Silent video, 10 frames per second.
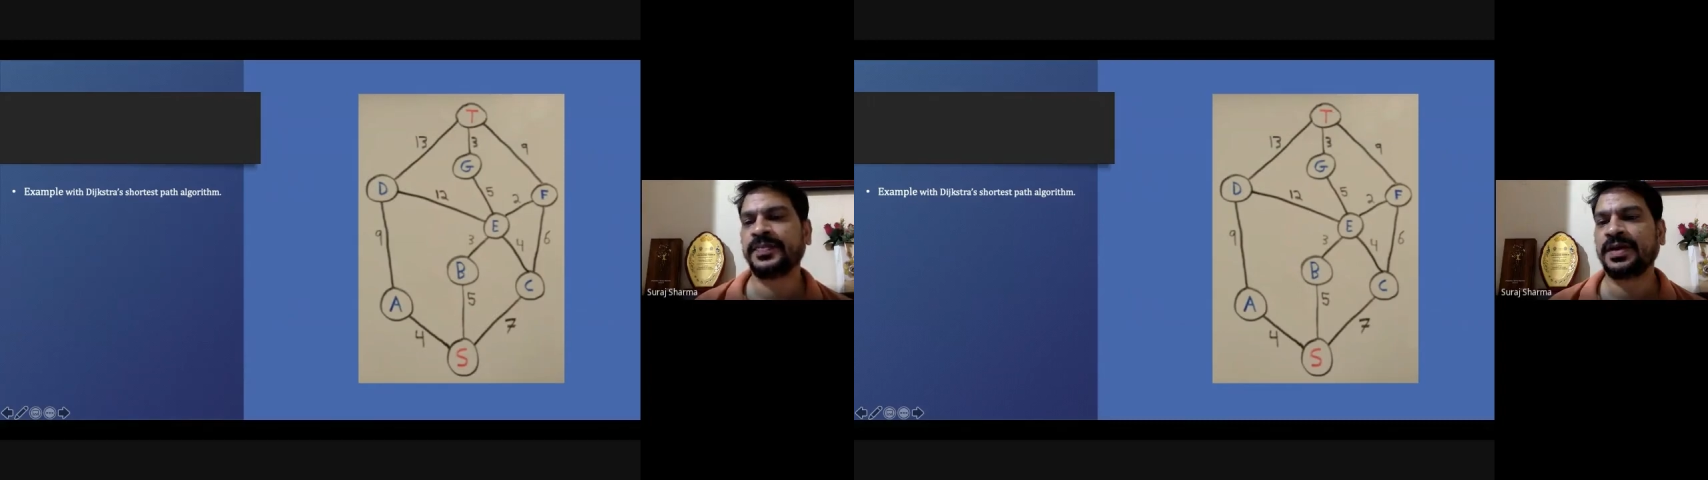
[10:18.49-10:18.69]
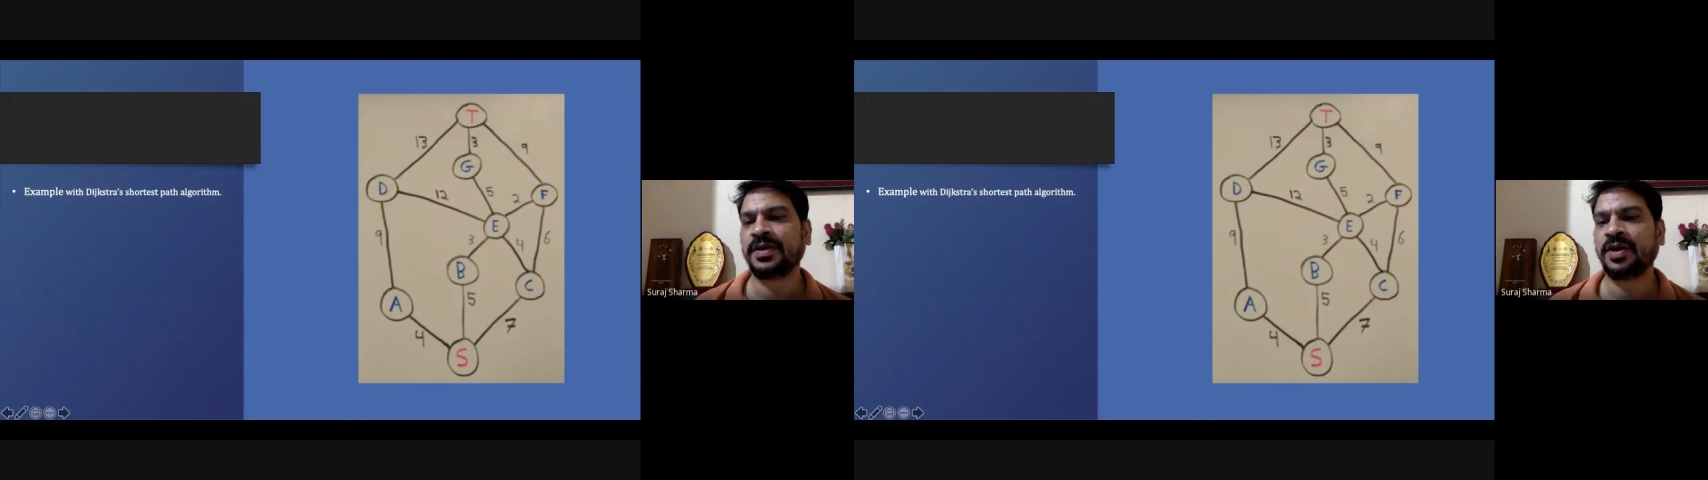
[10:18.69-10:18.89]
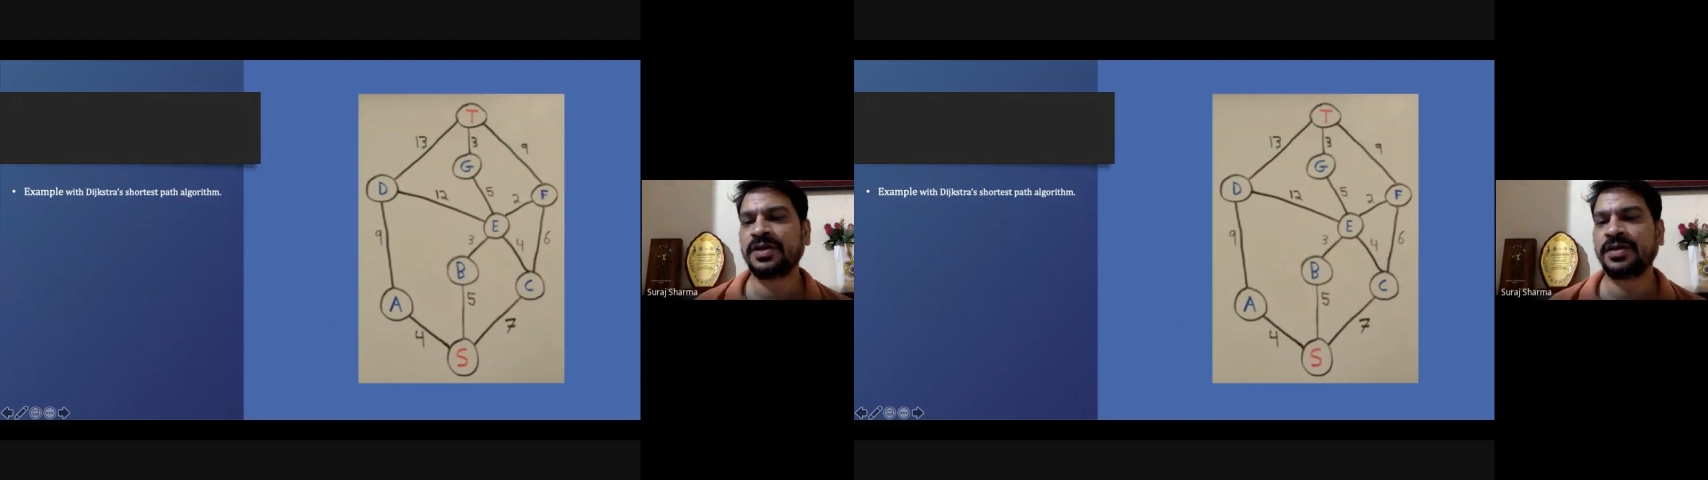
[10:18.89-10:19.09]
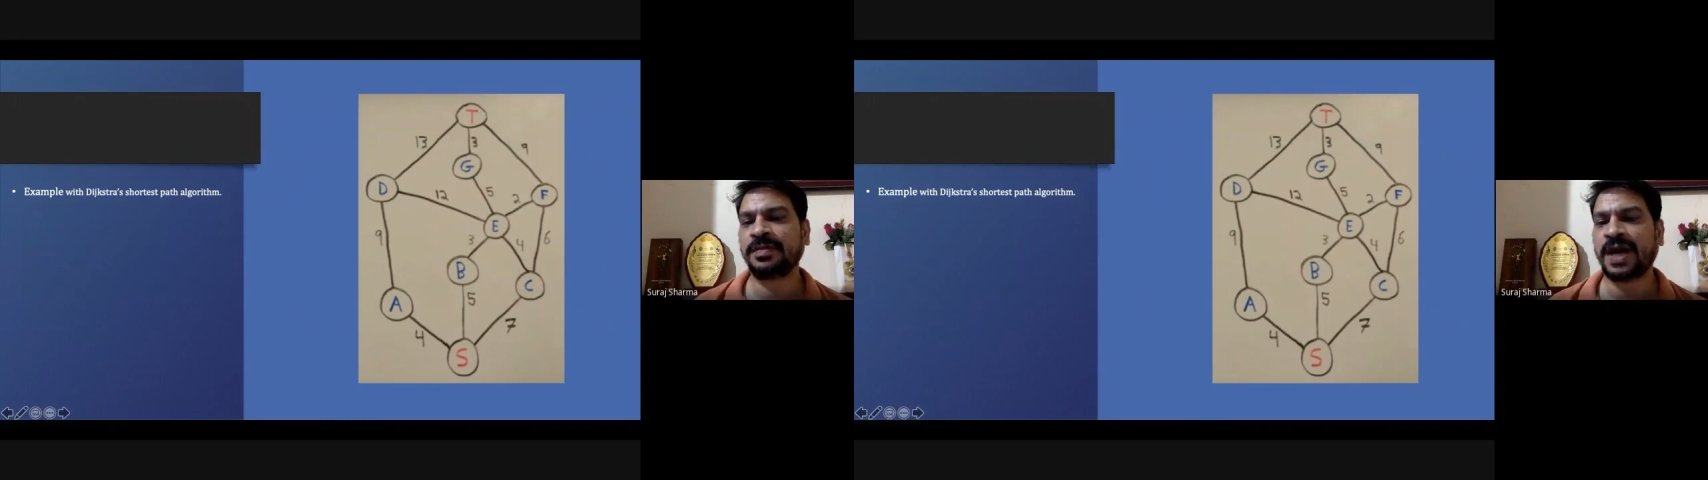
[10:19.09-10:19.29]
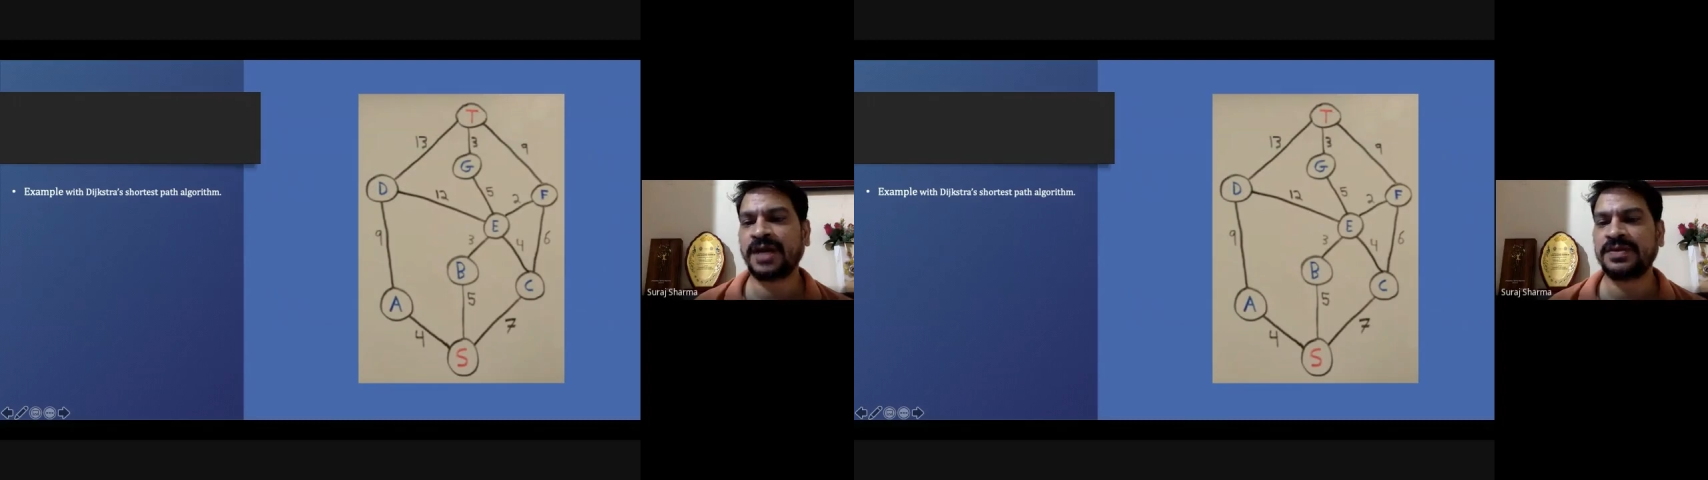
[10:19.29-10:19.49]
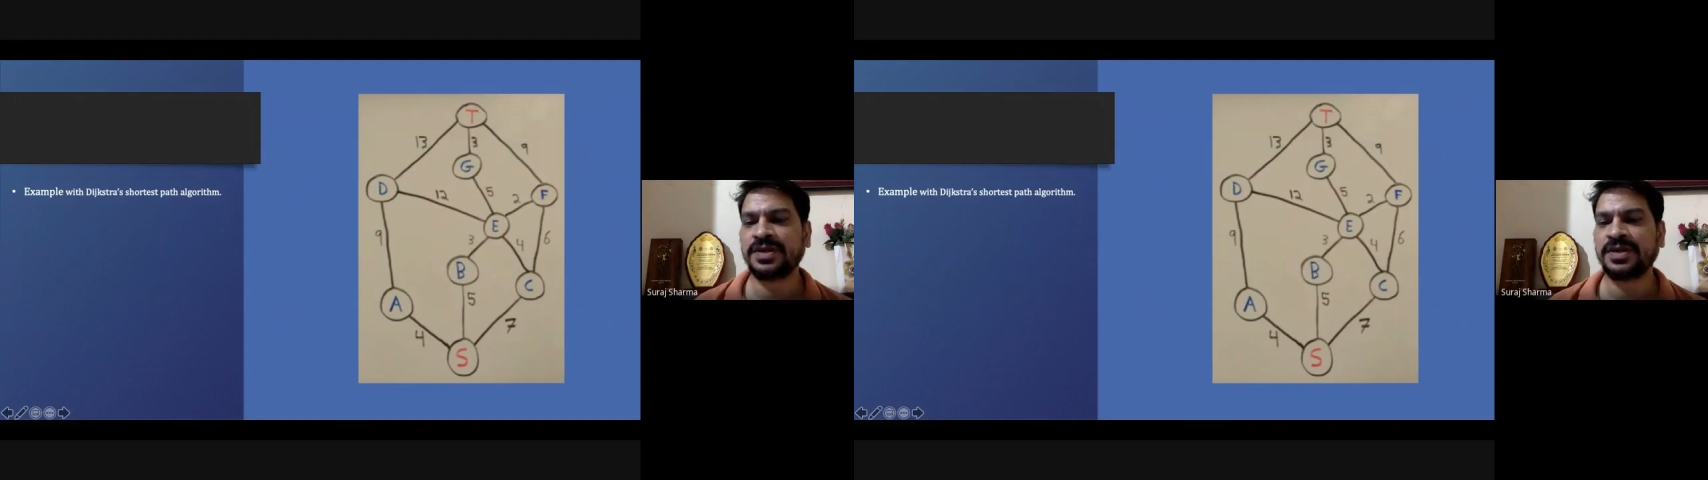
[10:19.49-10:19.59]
got the path